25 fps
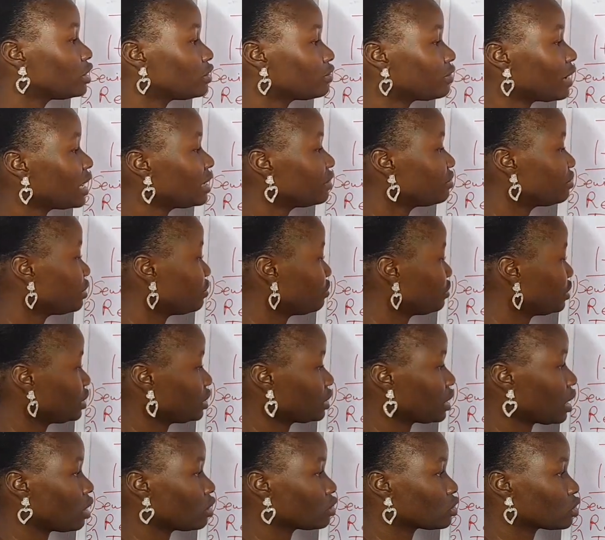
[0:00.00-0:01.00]
divide
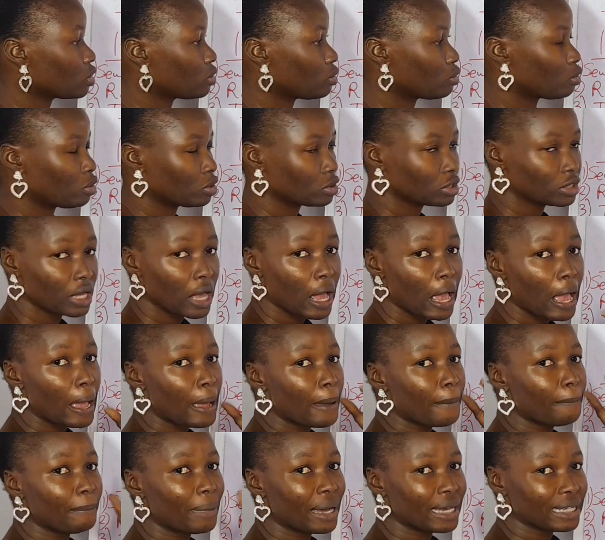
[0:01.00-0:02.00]
50,000 what
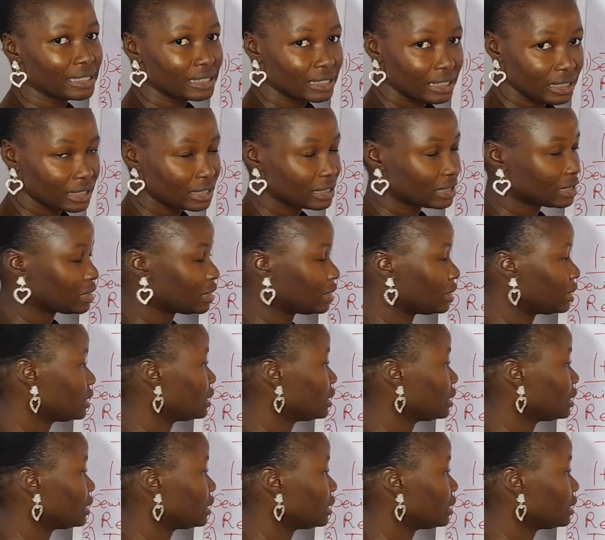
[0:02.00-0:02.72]
by 60.